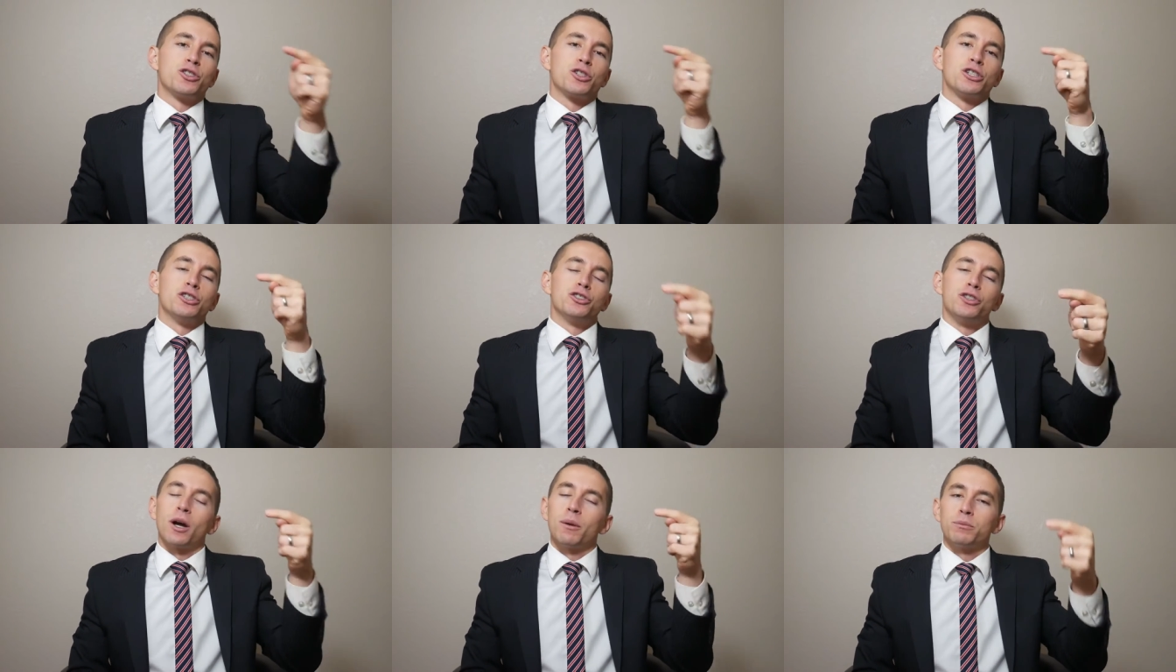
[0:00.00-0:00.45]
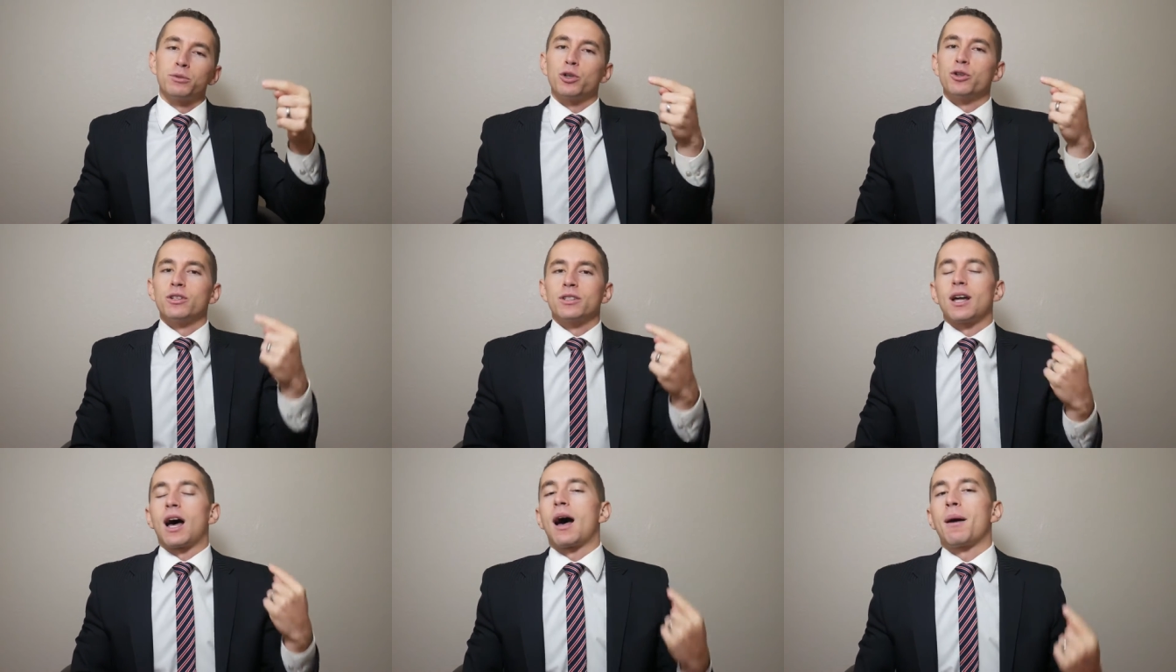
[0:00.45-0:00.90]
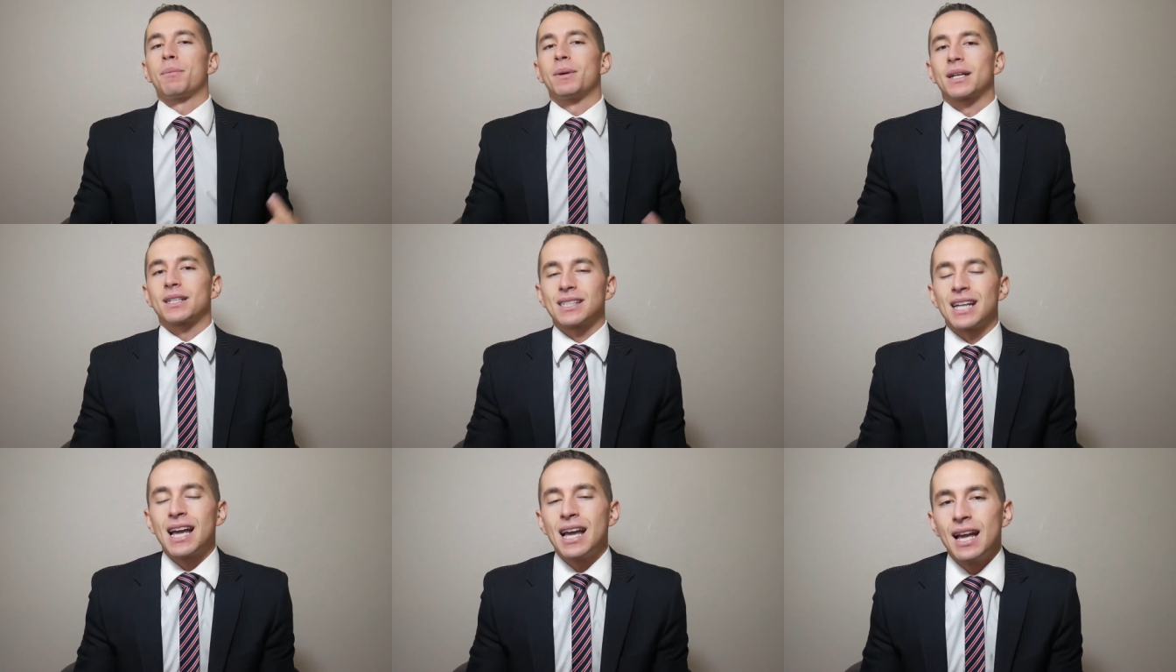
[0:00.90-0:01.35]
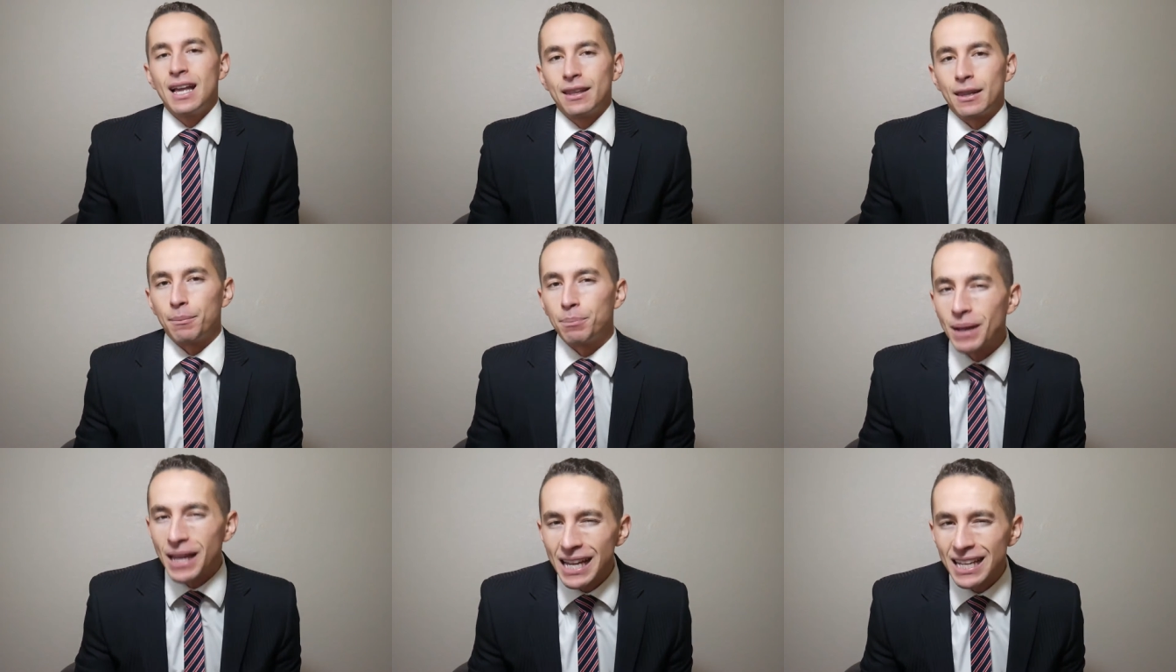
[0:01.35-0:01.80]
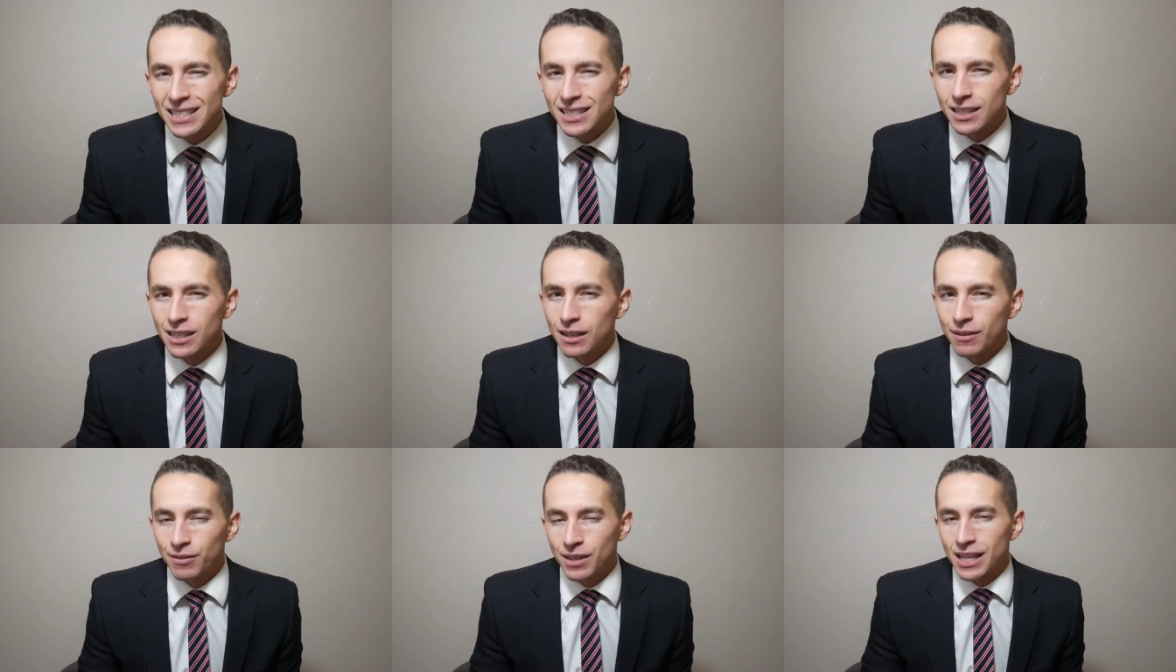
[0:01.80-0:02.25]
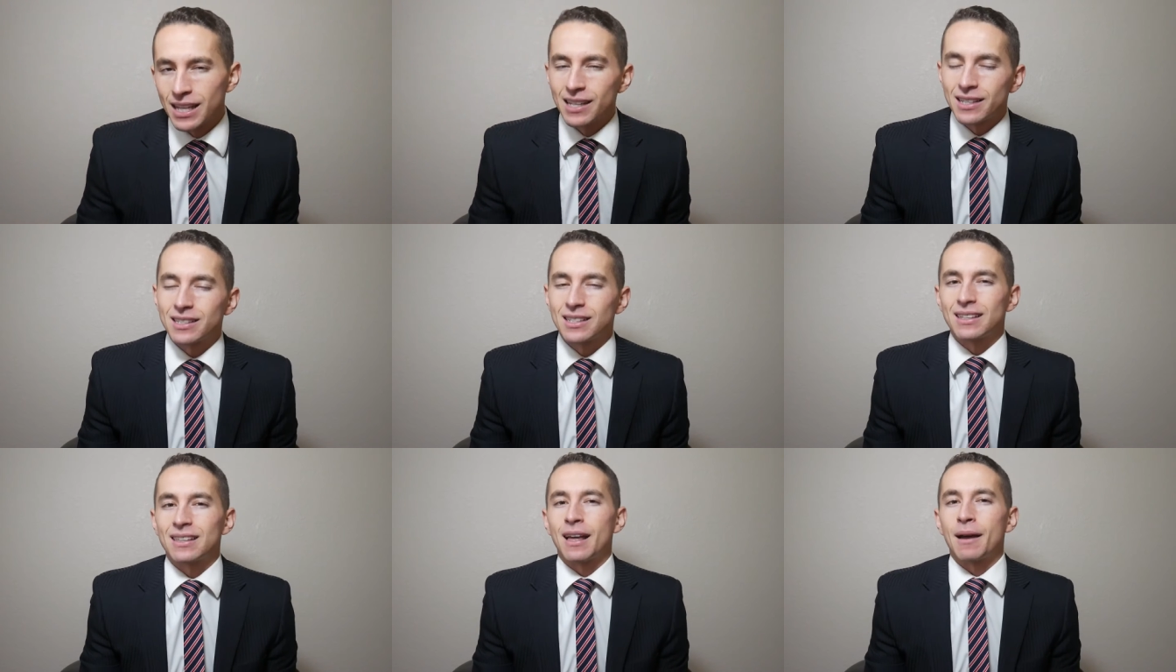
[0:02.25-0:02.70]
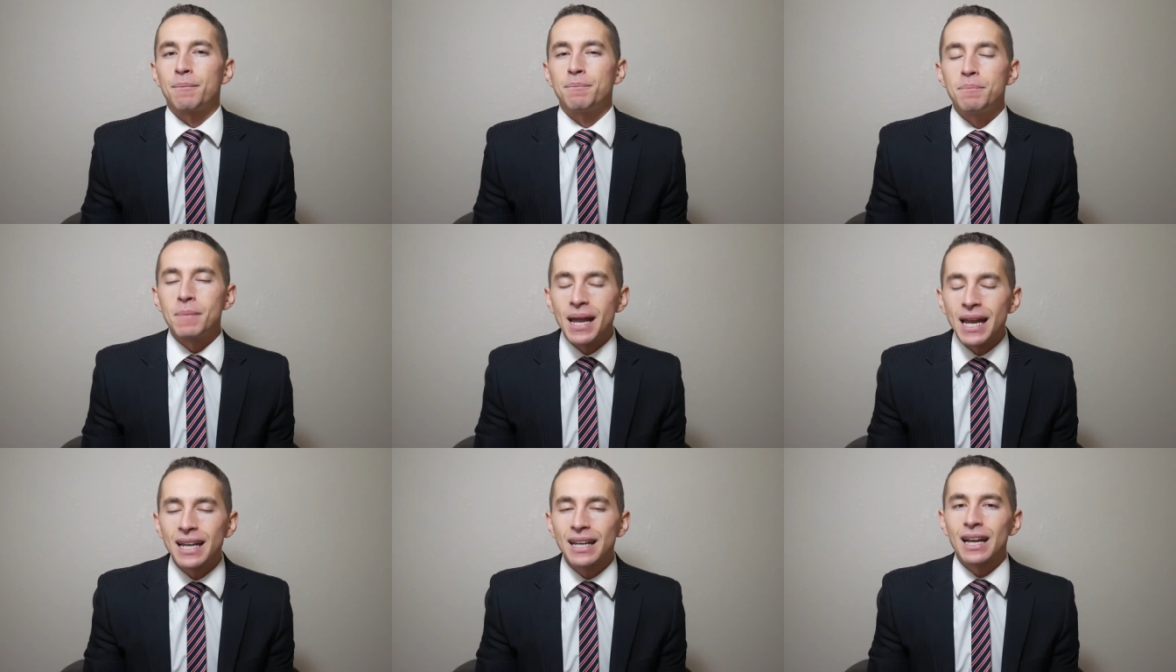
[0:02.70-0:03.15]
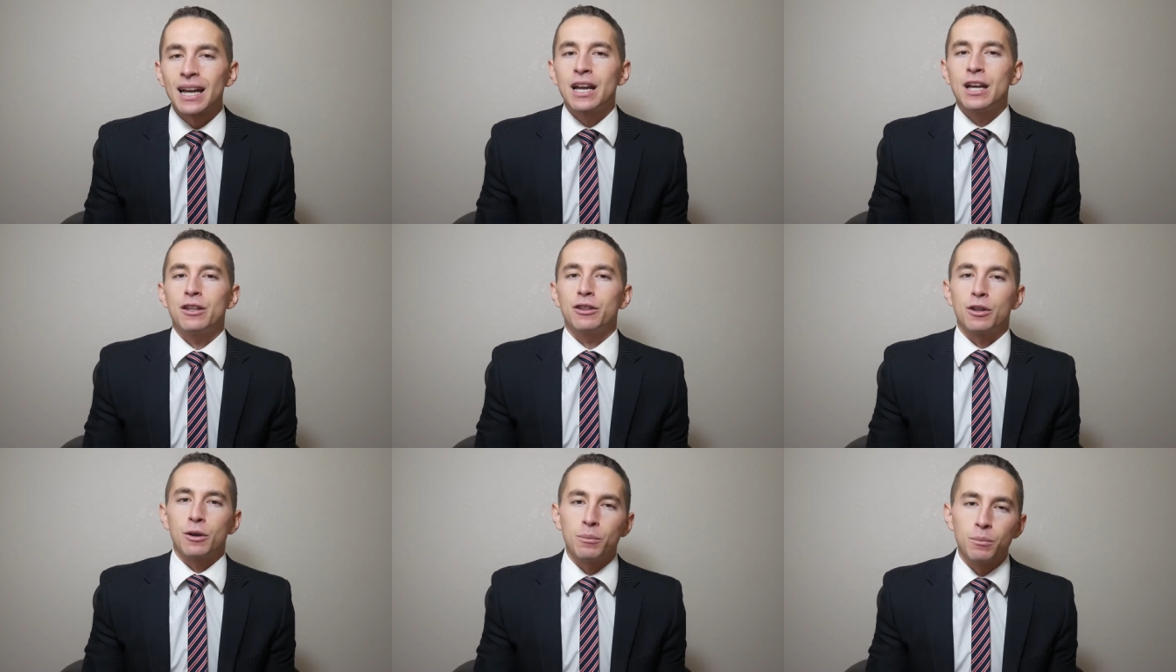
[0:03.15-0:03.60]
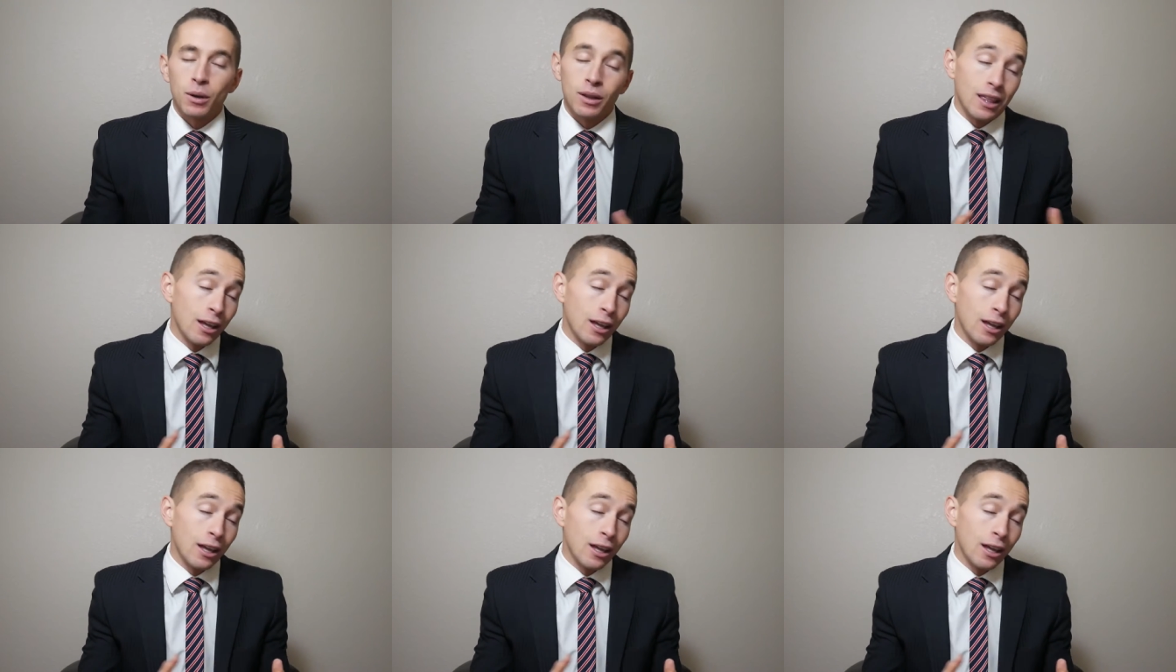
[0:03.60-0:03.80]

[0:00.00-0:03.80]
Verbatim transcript: You can jump to the topics, the pieces of this that make them,